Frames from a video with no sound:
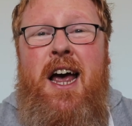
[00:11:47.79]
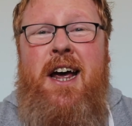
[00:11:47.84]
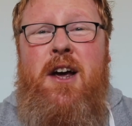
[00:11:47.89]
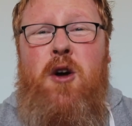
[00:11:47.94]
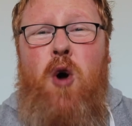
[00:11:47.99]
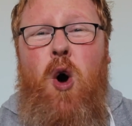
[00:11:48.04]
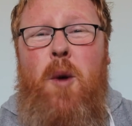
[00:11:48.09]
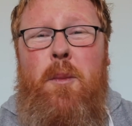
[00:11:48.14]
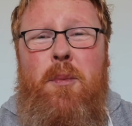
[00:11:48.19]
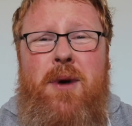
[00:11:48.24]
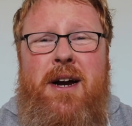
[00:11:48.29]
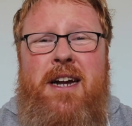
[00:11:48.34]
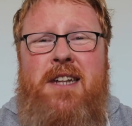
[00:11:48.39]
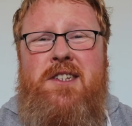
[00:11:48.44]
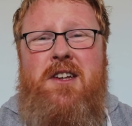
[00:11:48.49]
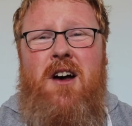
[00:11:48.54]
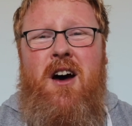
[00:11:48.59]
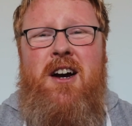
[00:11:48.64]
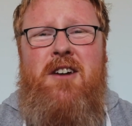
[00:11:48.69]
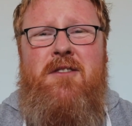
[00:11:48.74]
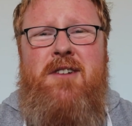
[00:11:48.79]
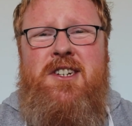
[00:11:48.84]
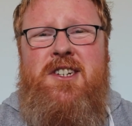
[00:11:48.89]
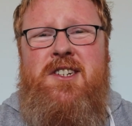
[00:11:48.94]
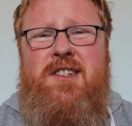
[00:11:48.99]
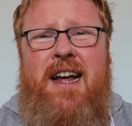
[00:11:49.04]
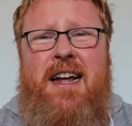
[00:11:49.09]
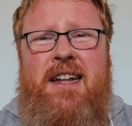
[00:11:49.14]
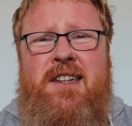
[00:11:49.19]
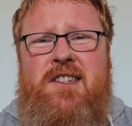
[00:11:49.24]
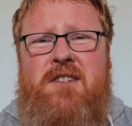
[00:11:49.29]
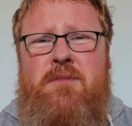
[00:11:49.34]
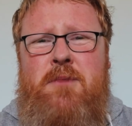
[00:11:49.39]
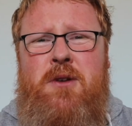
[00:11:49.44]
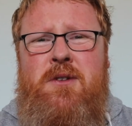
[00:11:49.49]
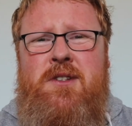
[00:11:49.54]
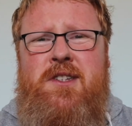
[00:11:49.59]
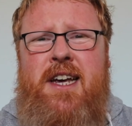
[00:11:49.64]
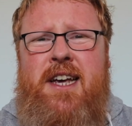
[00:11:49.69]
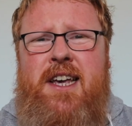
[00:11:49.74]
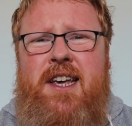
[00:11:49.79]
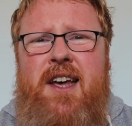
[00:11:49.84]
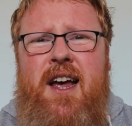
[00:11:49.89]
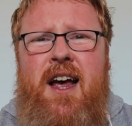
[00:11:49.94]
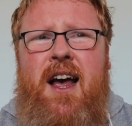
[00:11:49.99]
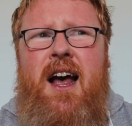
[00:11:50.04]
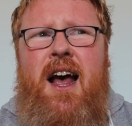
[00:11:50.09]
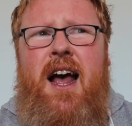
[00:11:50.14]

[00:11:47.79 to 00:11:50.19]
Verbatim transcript: Incorporates Irish dance music.